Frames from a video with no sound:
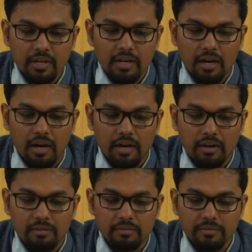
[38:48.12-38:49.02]

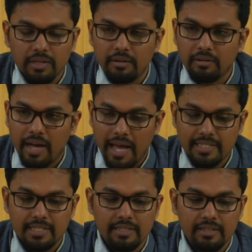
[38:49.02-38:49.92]
uh, uh,
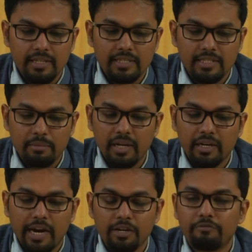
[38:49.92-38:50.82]
has this similar
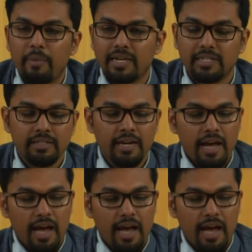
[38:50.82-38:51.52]
kind of pattern